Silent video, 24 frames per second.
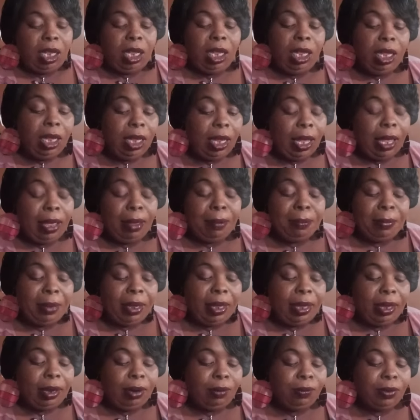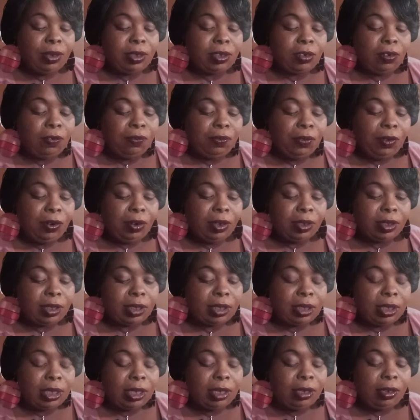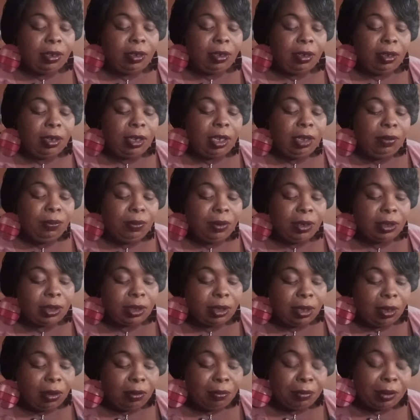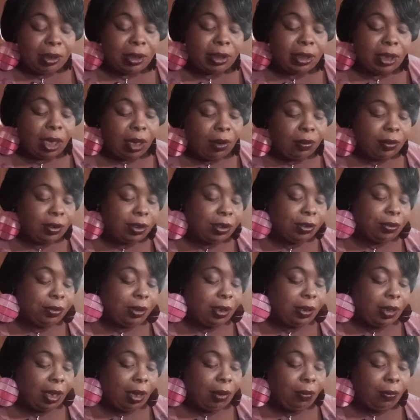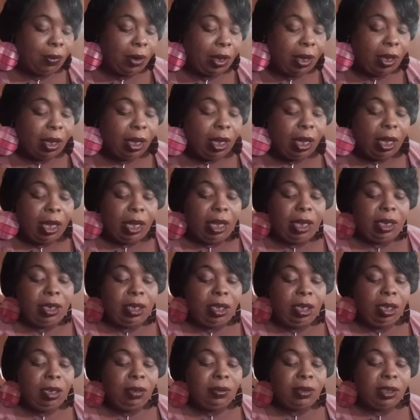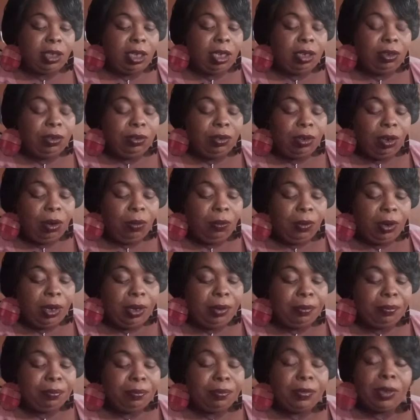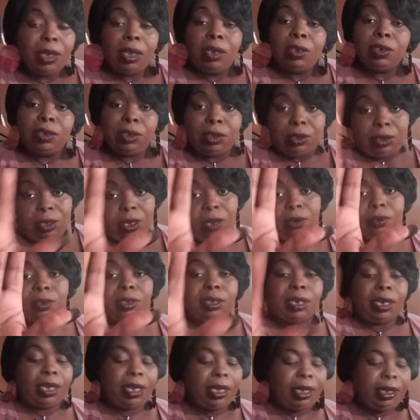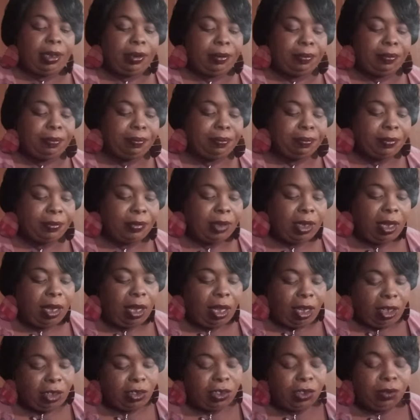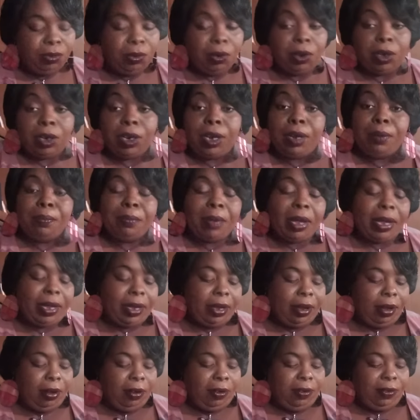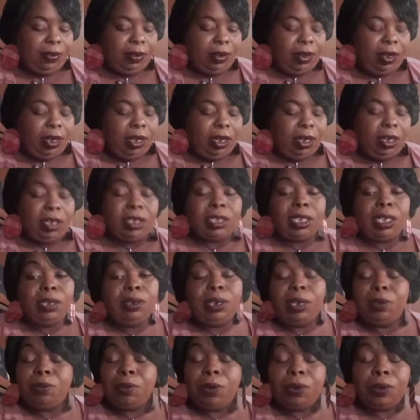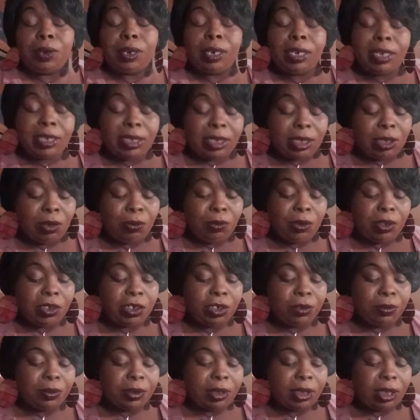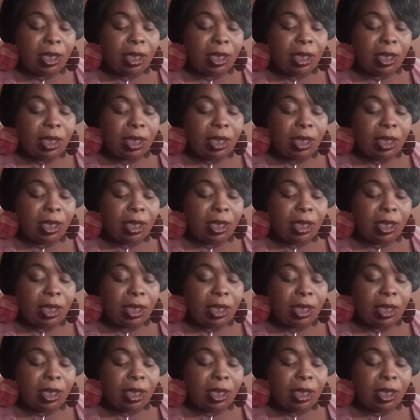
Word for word: he got mad and went so far as to tell her he wasn't going to be talked to in that way. And Deb said, you know what? She talked to the hand. And she wanted her mic off because he didn't want to listen to what she was